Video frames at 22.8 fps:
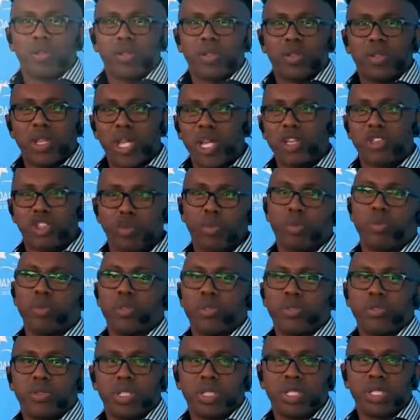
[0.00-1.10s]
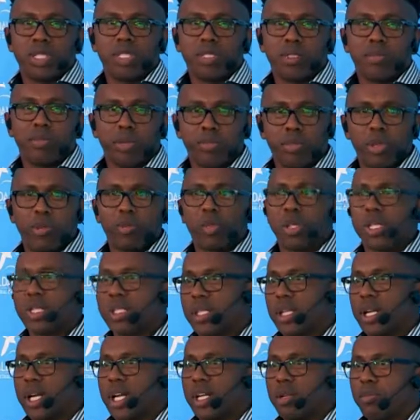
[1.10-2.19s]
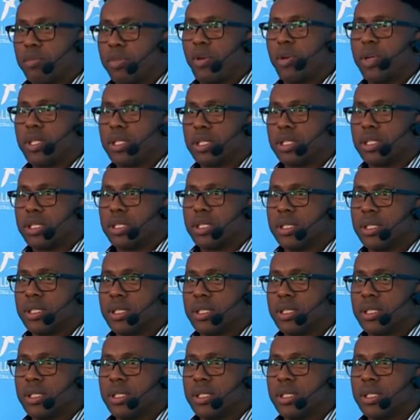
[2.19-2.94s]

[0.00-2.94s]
there are job opportunities, but people are still unemployed.